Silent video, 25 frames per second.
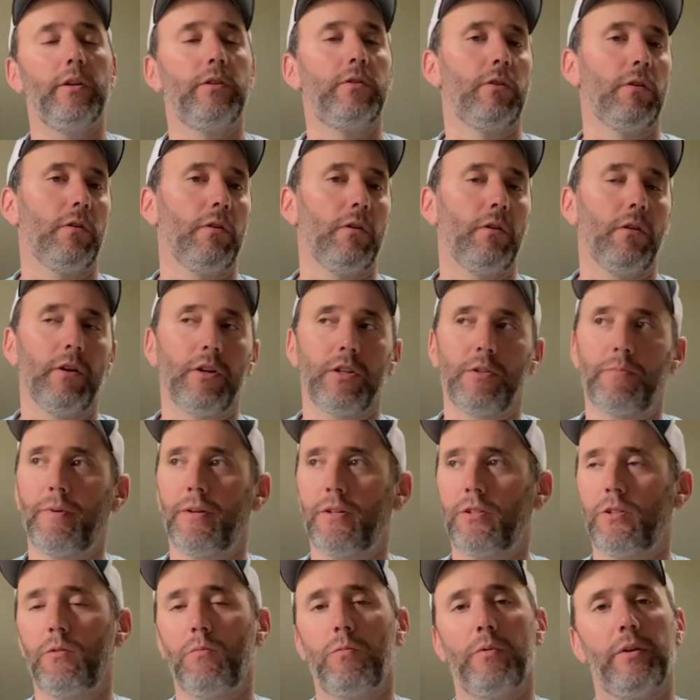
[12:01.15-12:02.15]
turn on,
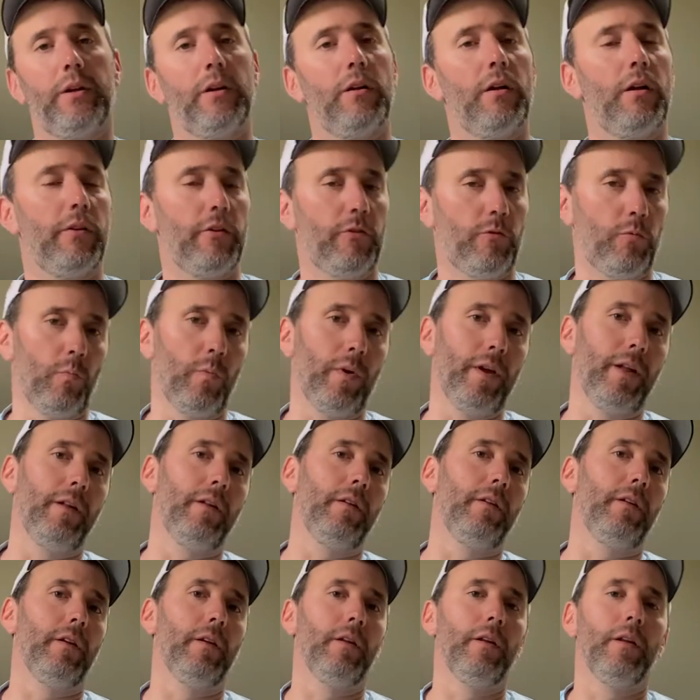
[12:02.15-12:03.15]
especially we get all this
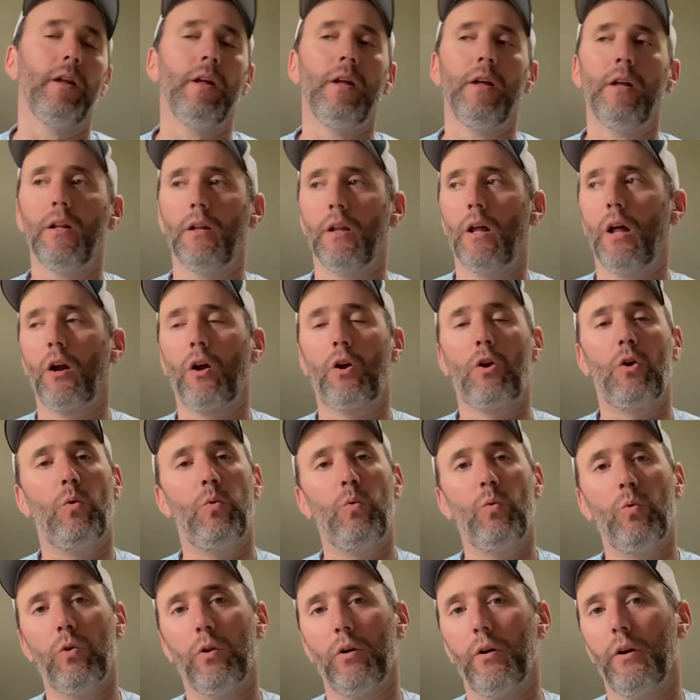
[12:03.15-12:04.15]
wind and a lot of
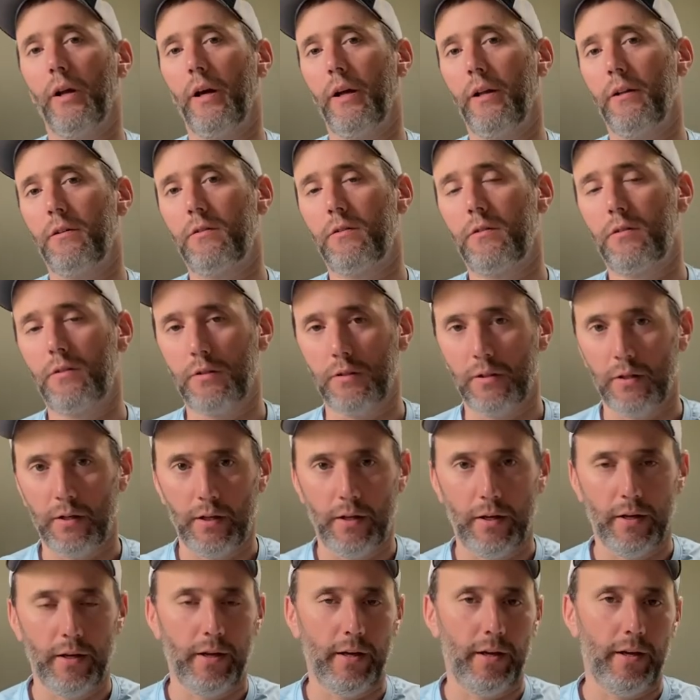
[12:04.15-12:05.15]
cooler nights.
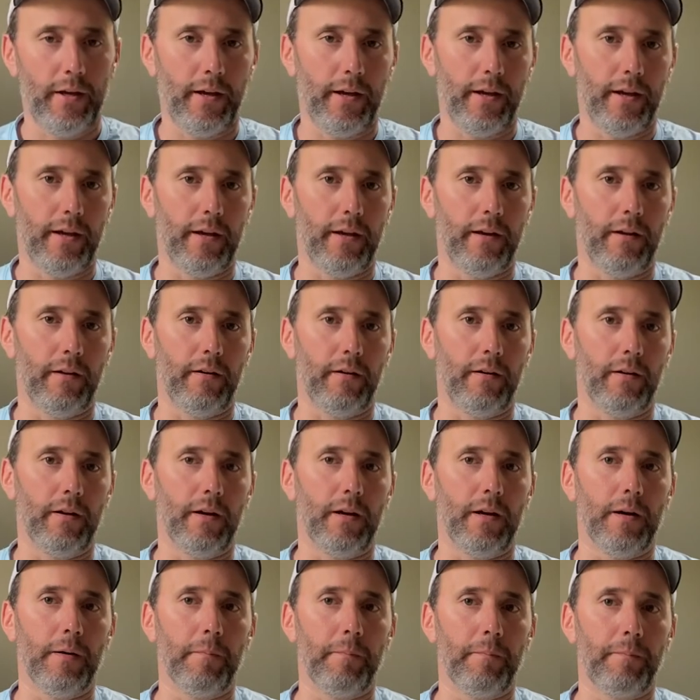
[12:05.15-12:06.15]
And,
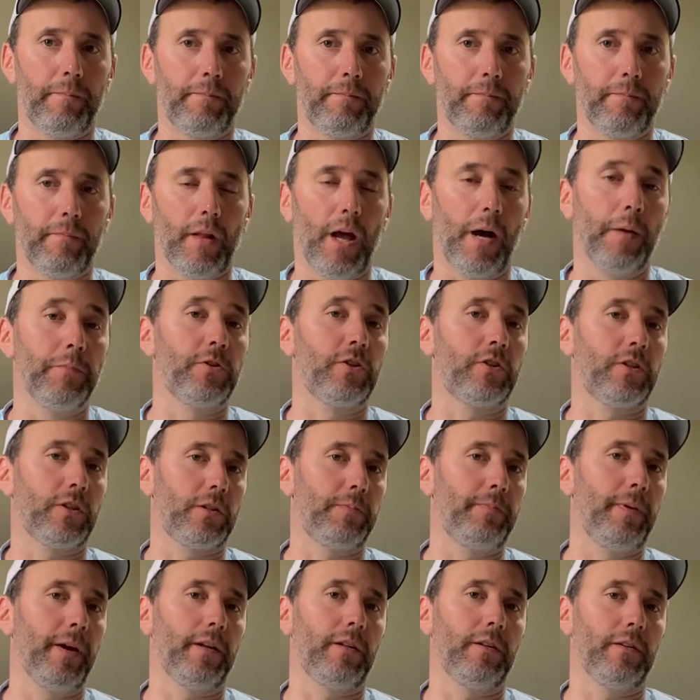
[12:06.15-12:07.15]
I'm just
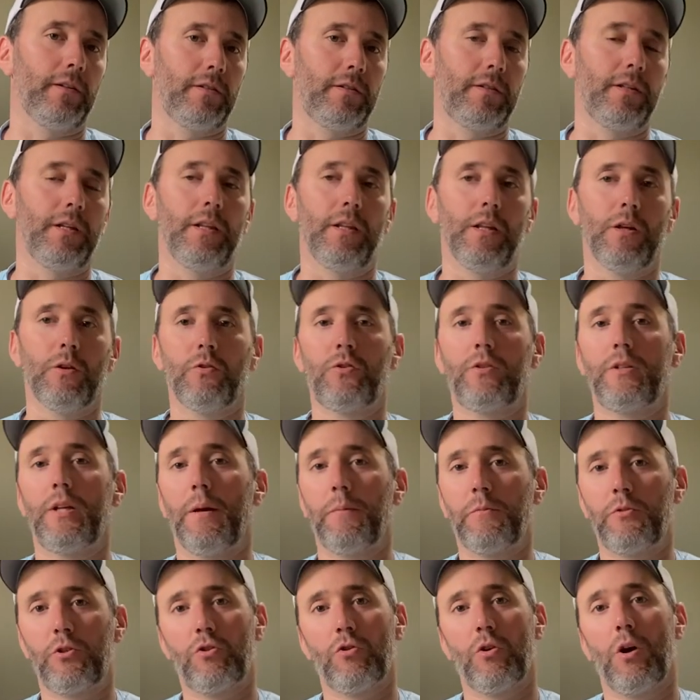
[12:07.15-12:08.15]
expecting to see those
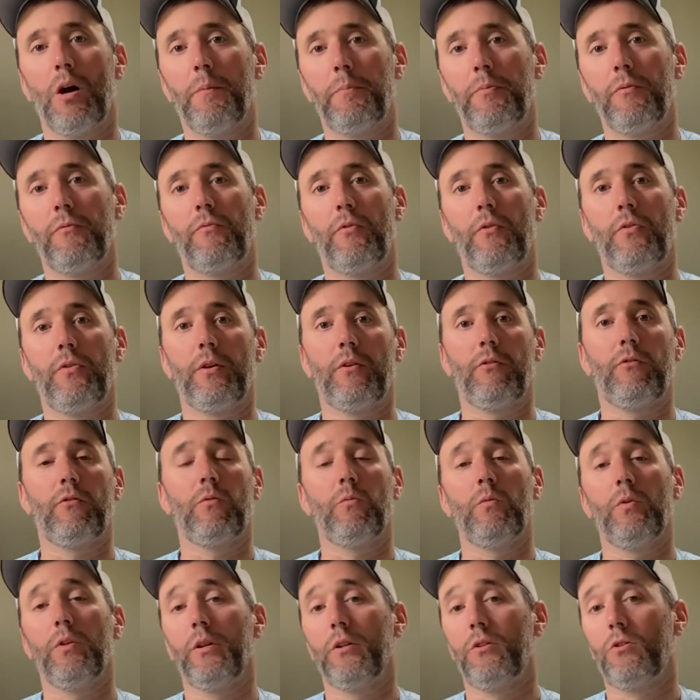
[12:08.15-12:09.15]
temps drop and for things to
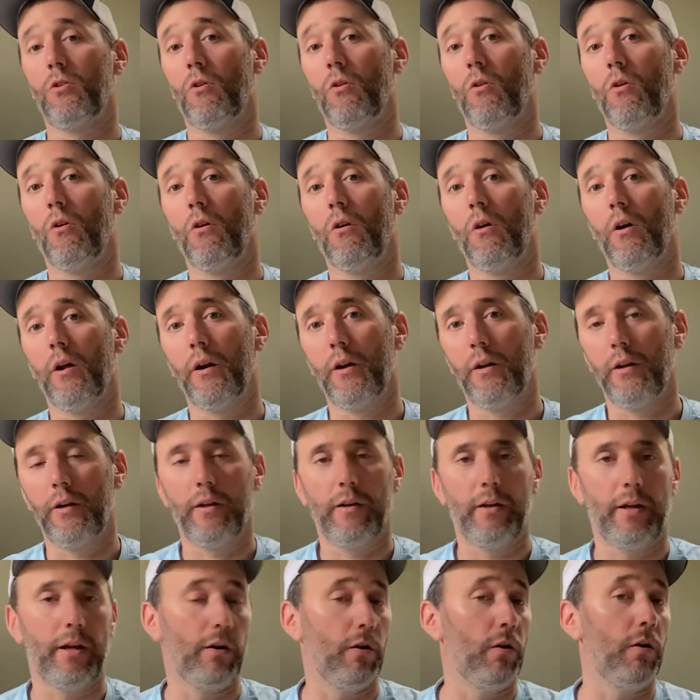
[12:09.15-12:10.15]
really turn on
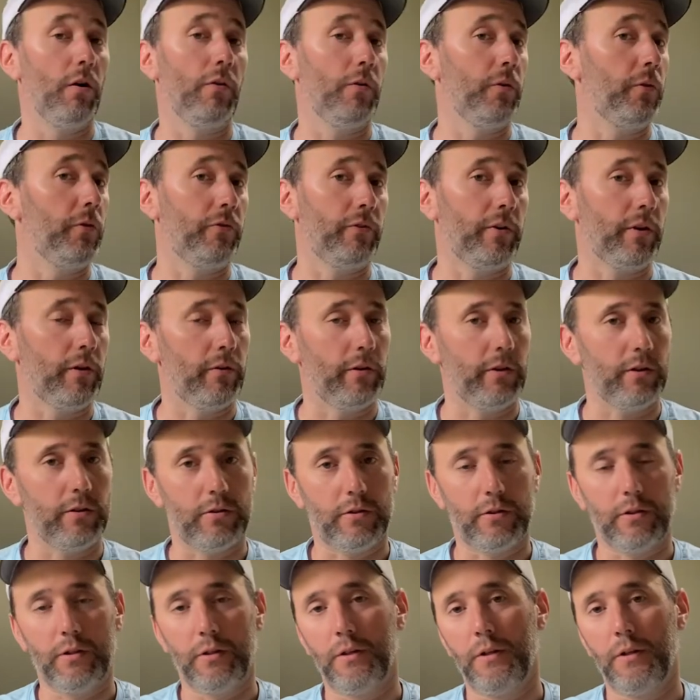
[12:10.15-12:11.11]
in all those areas.